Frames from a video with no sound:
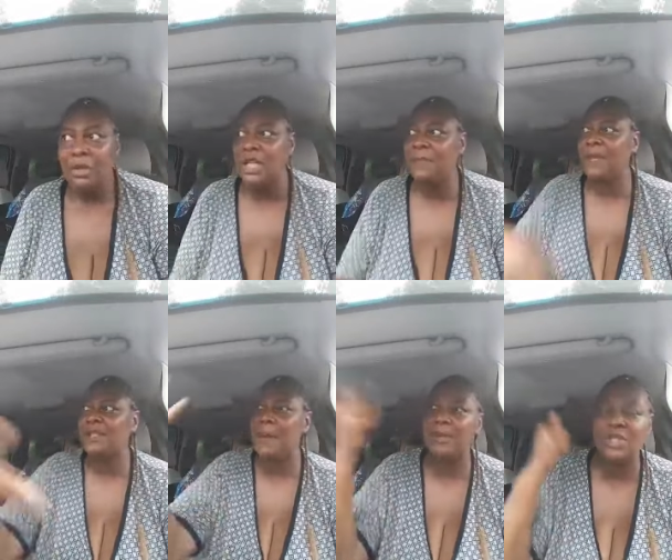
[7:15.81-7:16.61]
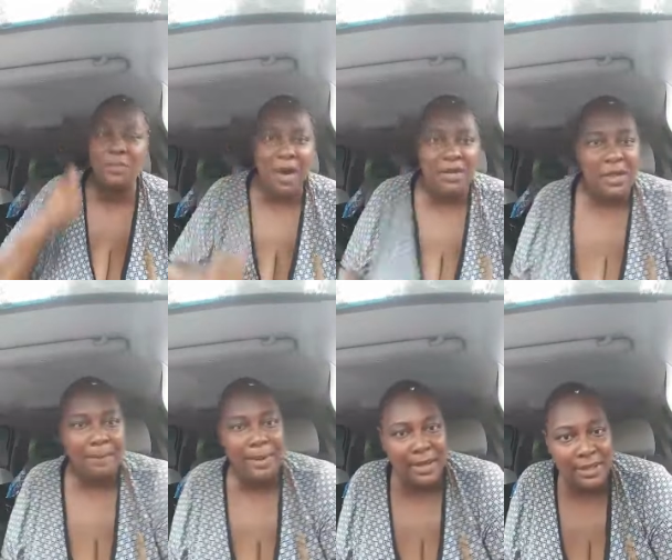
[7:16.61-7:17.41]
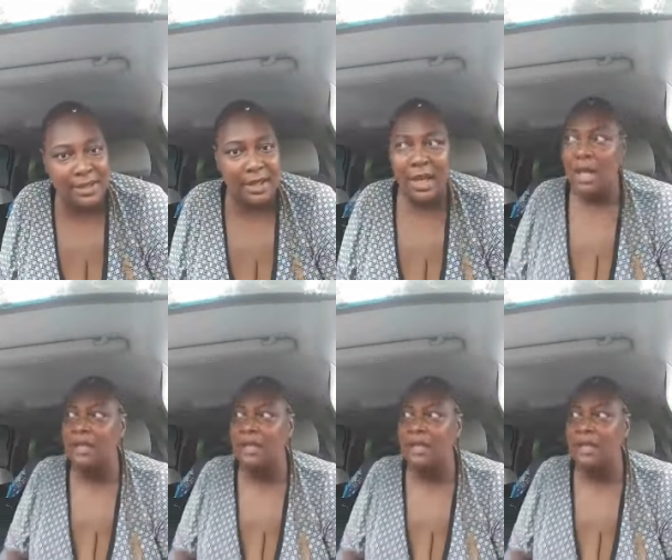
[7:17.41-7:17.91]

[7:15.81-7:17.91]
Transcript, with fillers: This bitch tell me she wants some pussy.